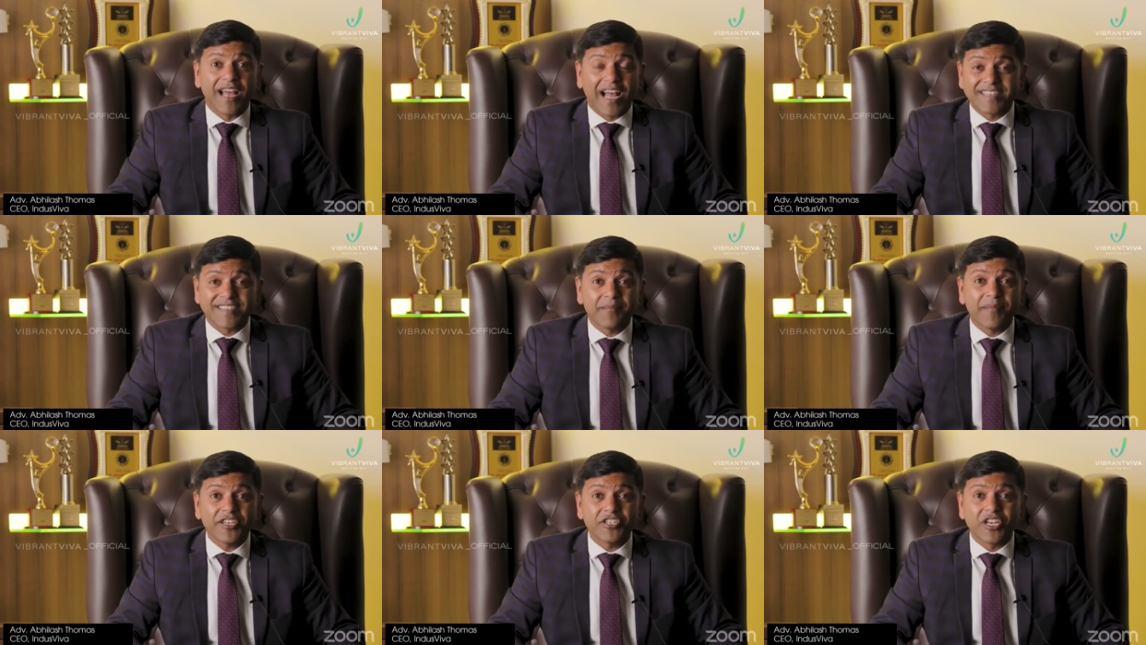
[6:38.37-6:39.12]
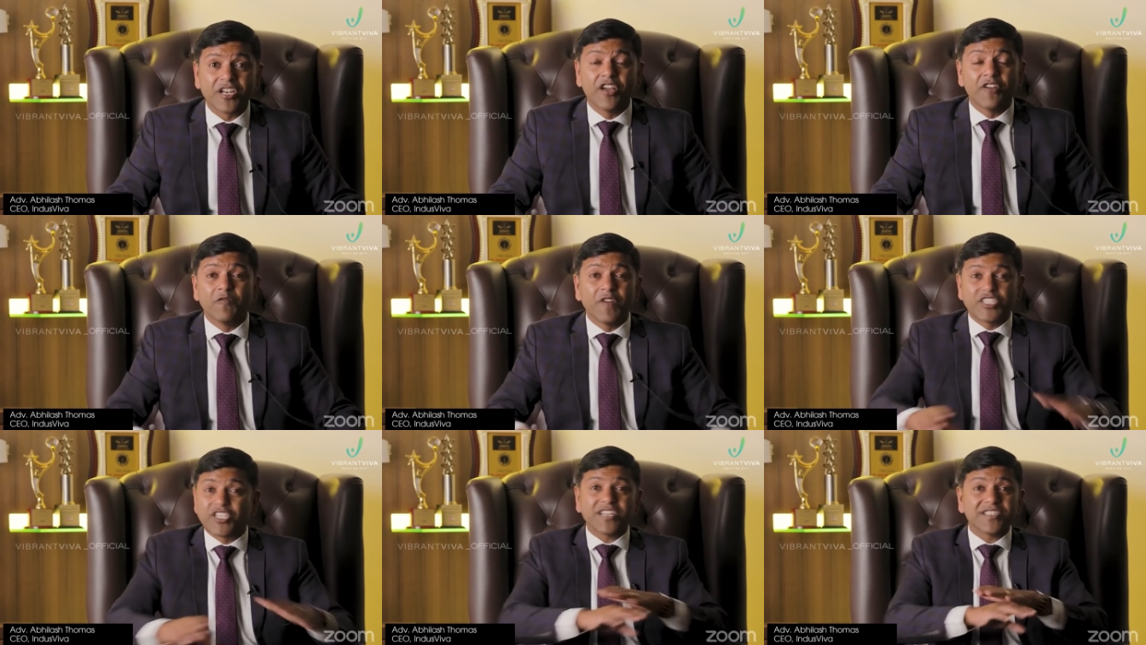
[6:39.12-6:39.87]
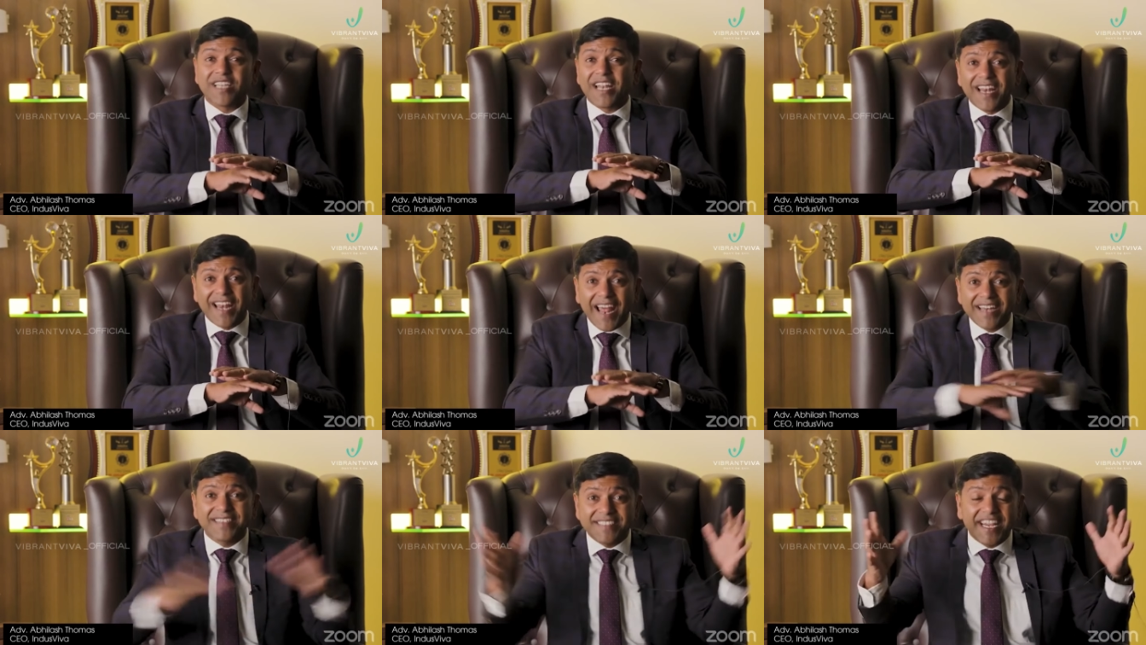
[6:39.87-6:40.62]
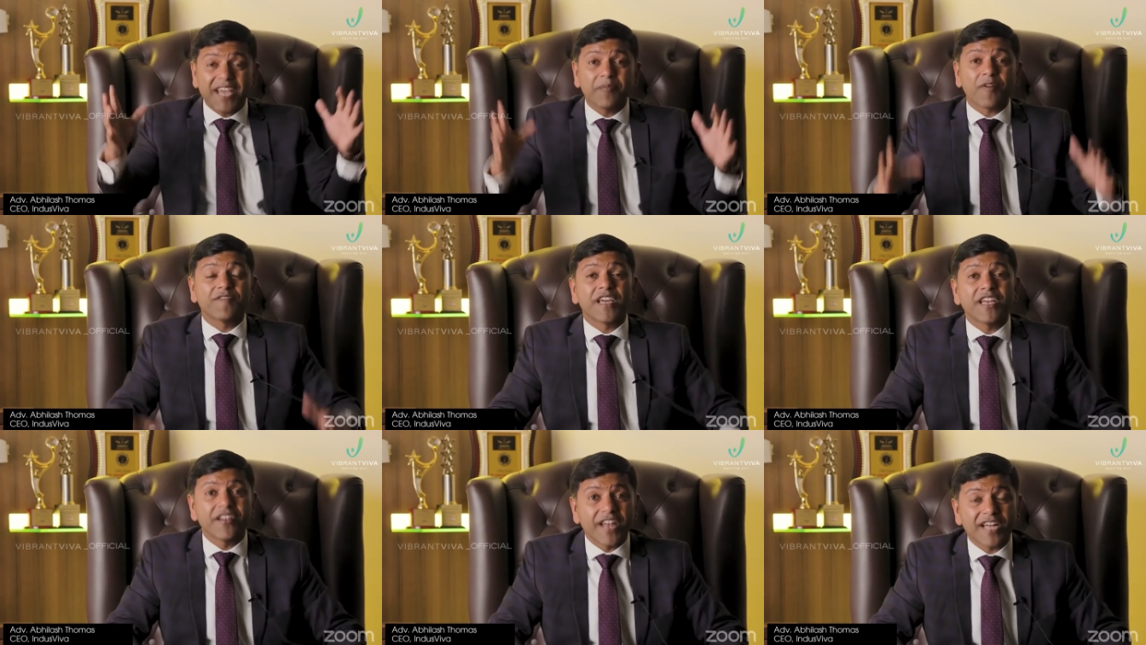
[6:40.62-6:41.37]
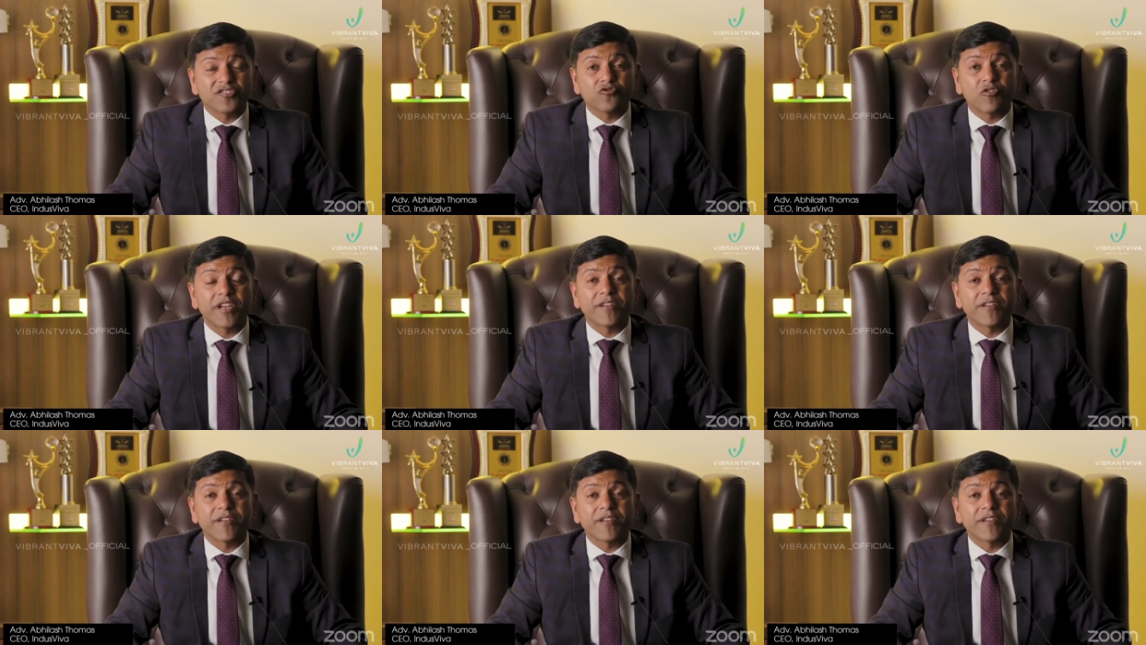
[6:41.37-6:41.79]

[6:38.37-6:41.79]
As I mentioned, we changed the landscape of the industry.